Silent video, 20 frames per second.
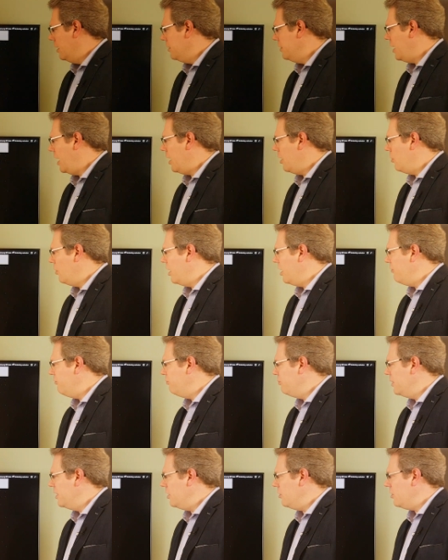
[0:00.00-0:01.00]
Now,
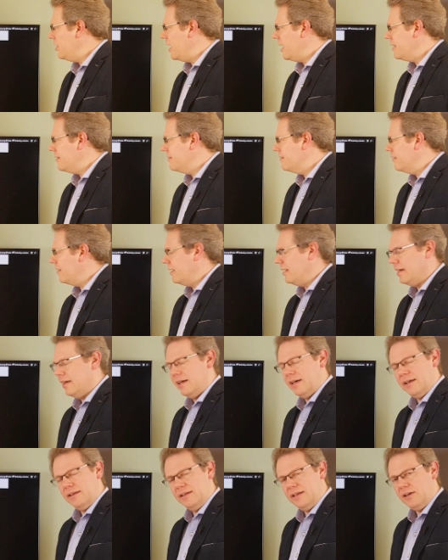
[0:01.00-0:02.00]
if we look at
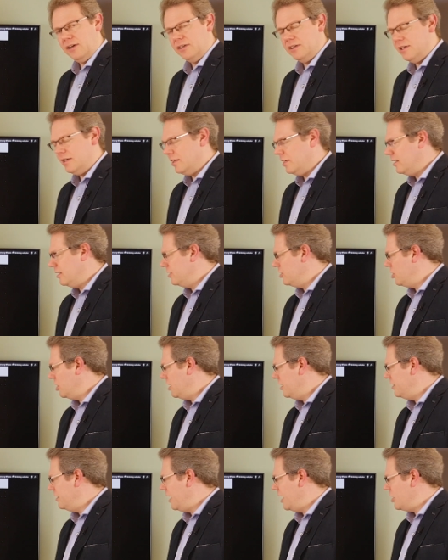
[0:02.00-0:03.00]
the
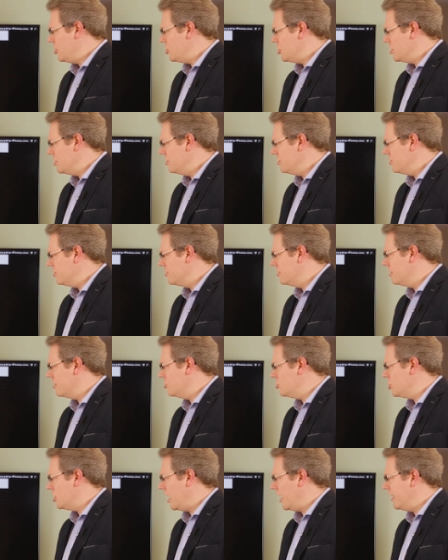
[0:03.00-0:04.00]
other nations, the
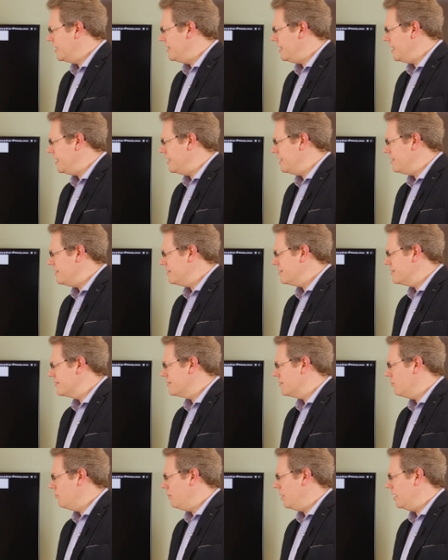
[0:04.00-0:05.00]

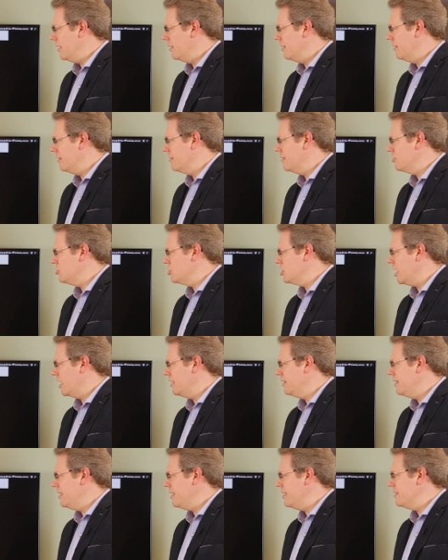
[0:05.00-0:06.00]
Chinese, well, the
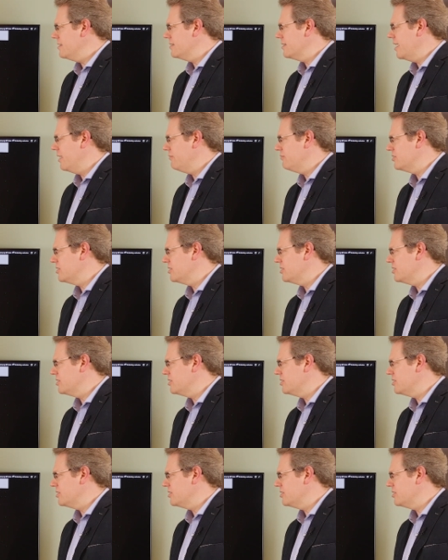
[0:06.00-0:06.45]
Chinese have